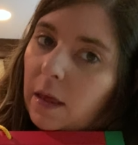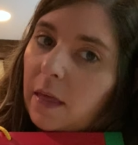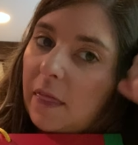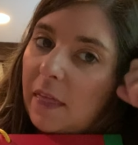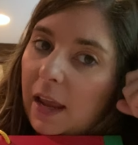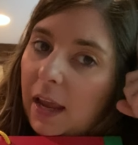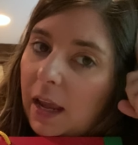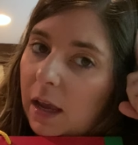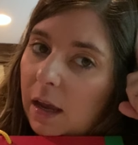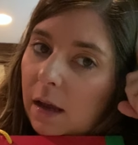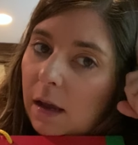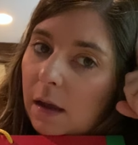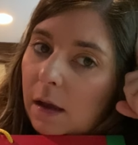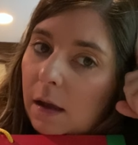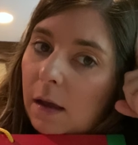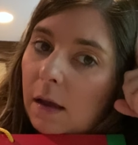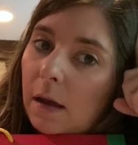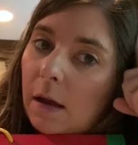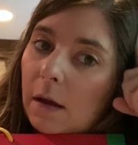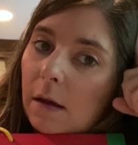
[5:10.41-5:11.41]
Think.
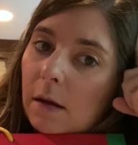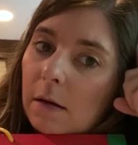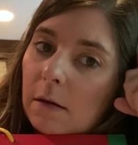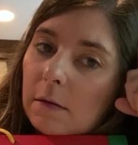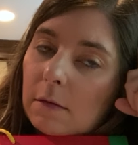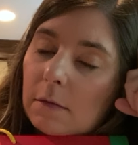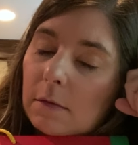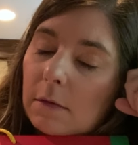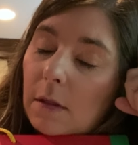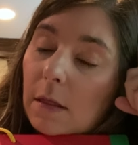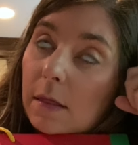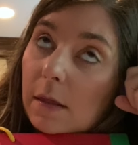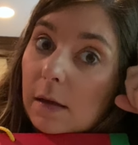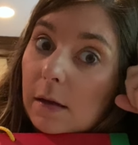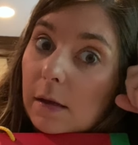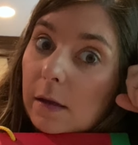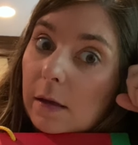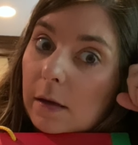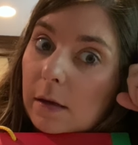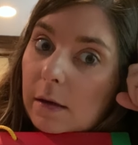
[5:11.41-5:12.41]

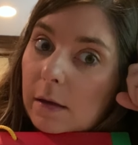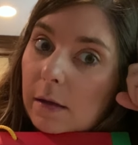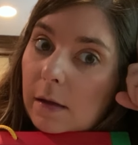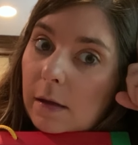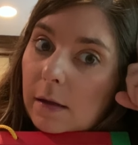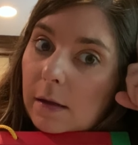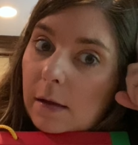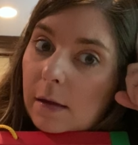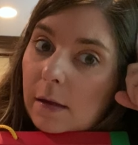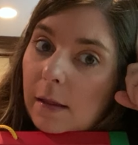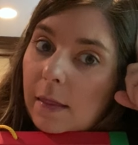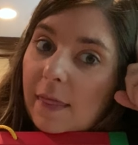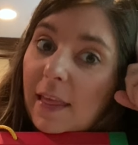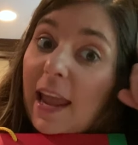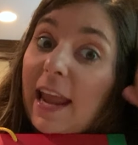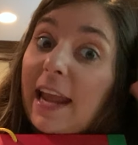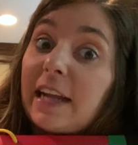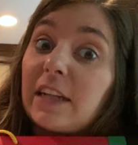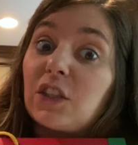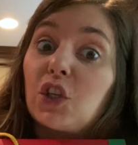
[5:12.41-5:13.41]

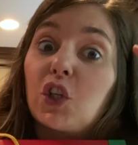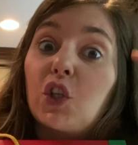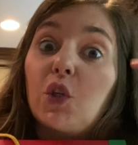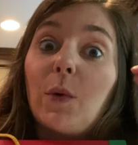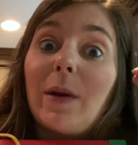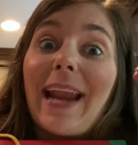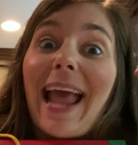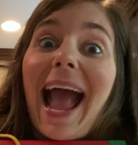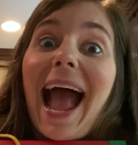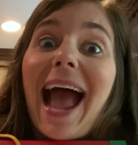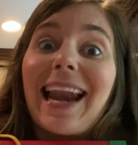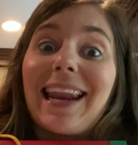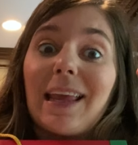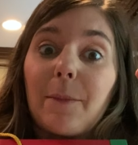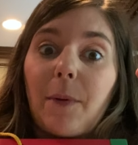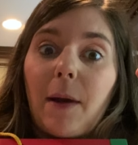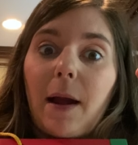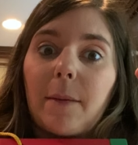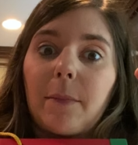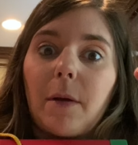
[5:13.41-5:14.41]
The answer to an
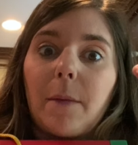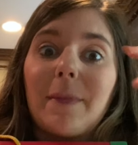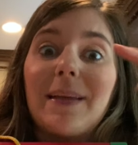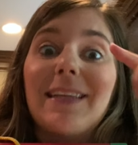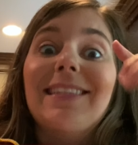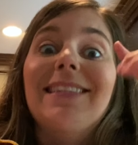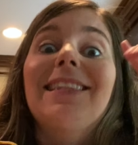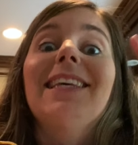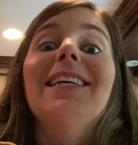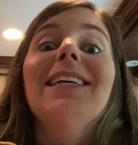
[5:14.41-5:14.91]
adding problem is